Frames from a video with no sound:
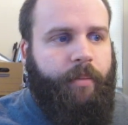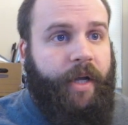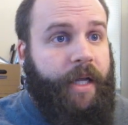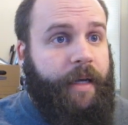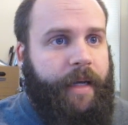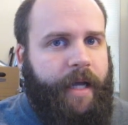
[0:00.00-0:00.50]

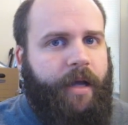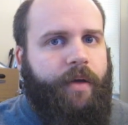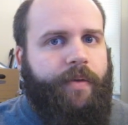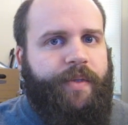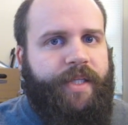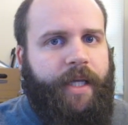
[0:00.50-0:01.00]
But
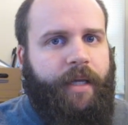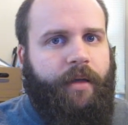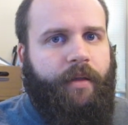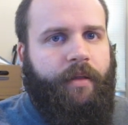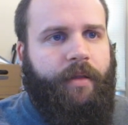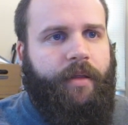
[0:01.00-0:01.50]
now
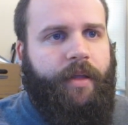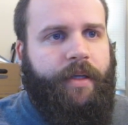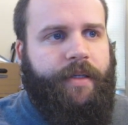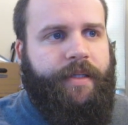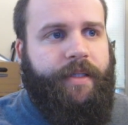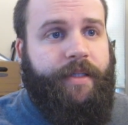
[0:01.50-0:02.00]
seeing
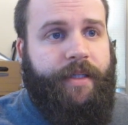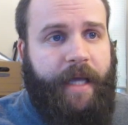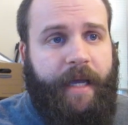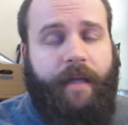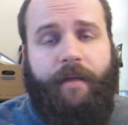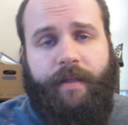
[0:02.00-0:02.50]
this
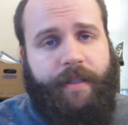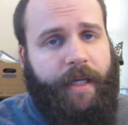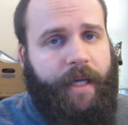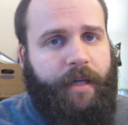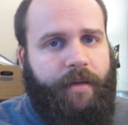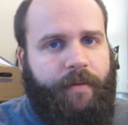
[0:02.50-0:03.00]
second
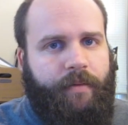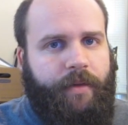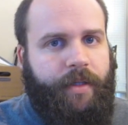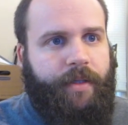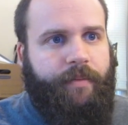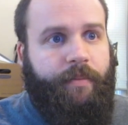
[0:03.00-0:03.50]
set,
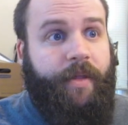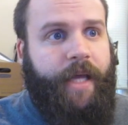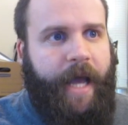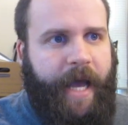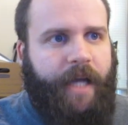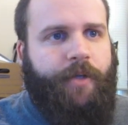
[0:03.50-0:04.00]

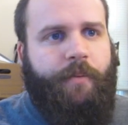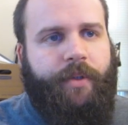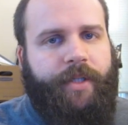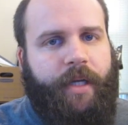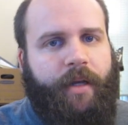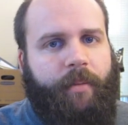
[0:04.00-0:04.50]
the
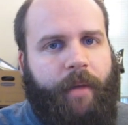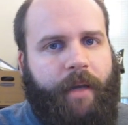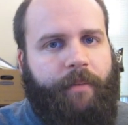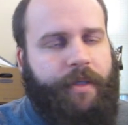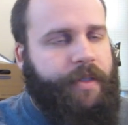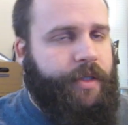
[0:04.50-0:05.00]
actual Ten
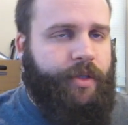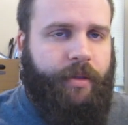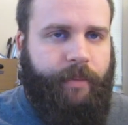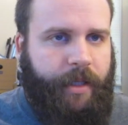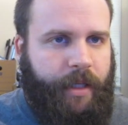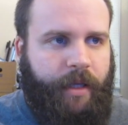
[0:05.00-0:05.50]
Commandments, it
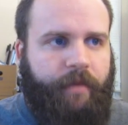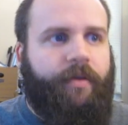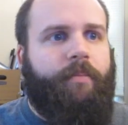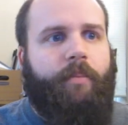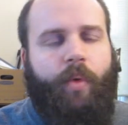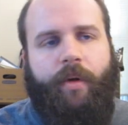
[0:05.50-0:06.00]
should be
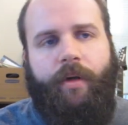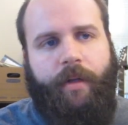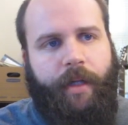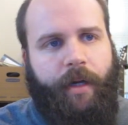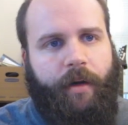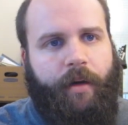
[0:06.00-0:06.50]
even more
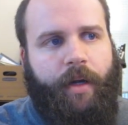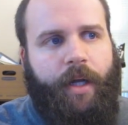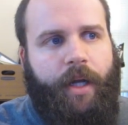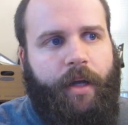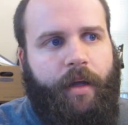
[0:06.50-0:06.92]
clear